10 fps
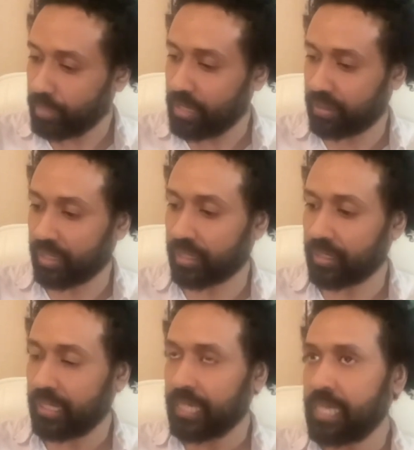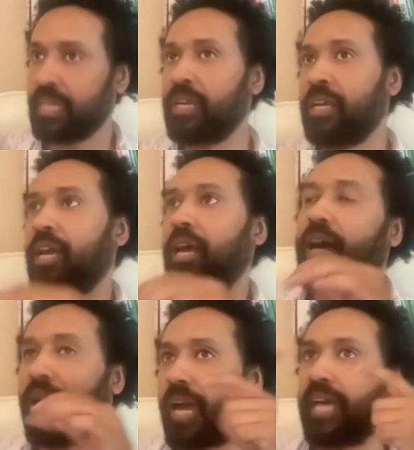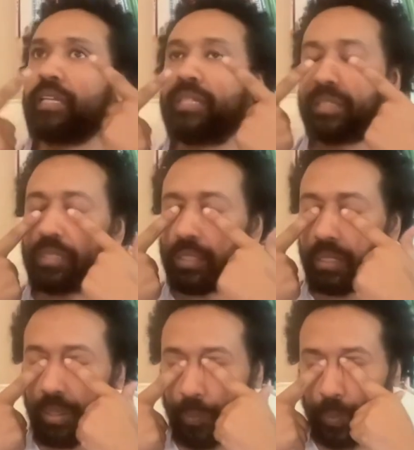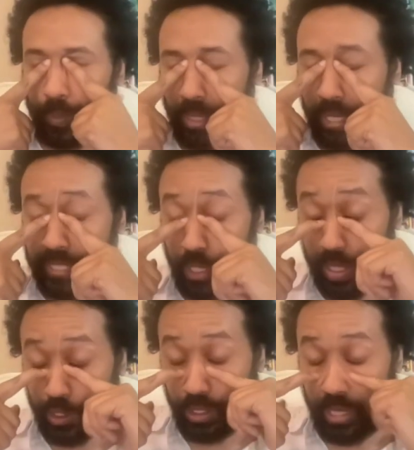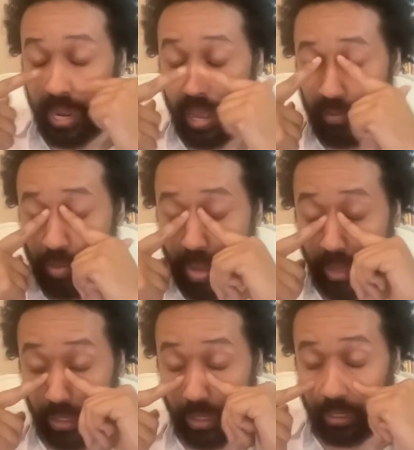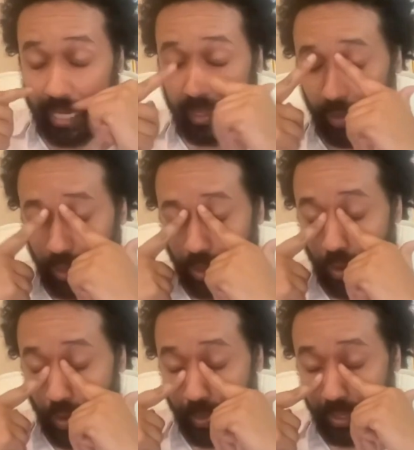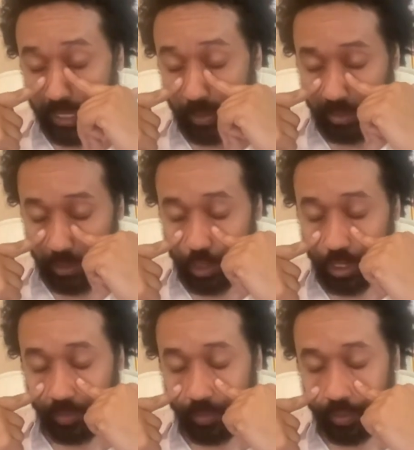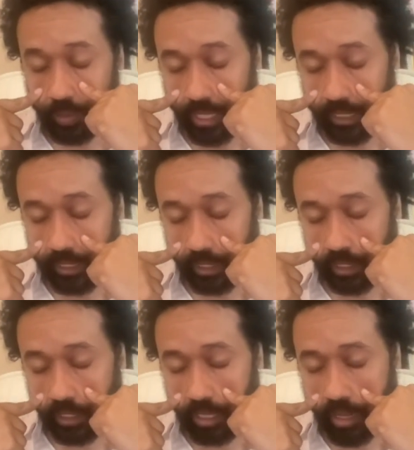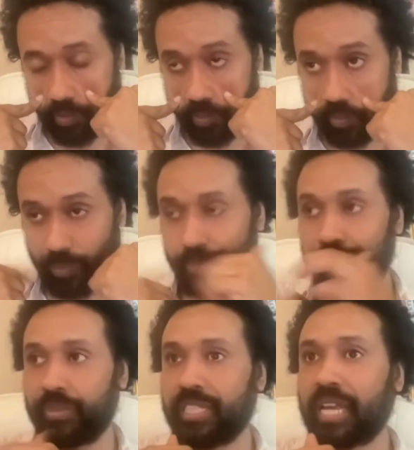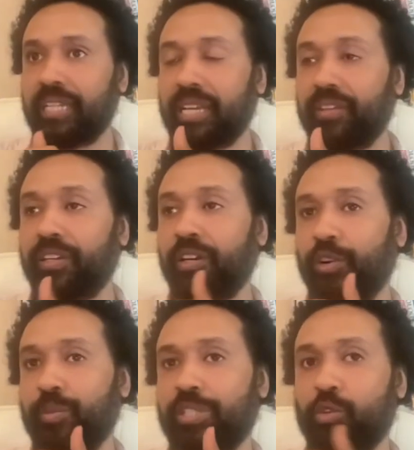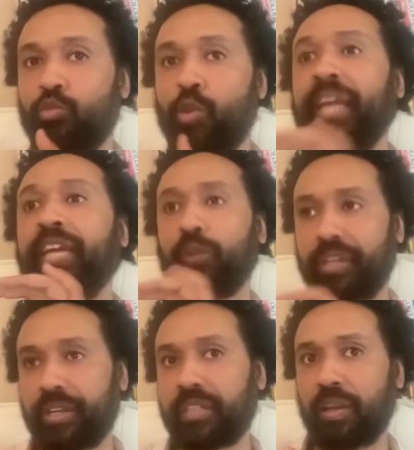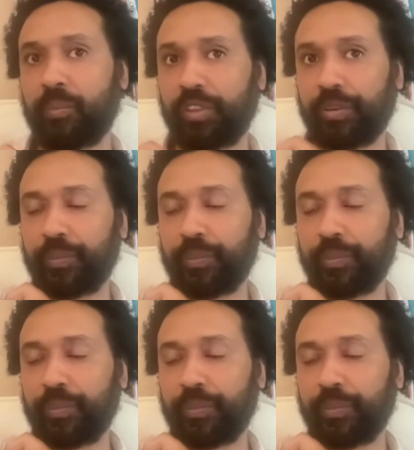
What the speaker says: thing. And it's a question that I have about like herbalism in general, I think, this idea that an herb is regulating something,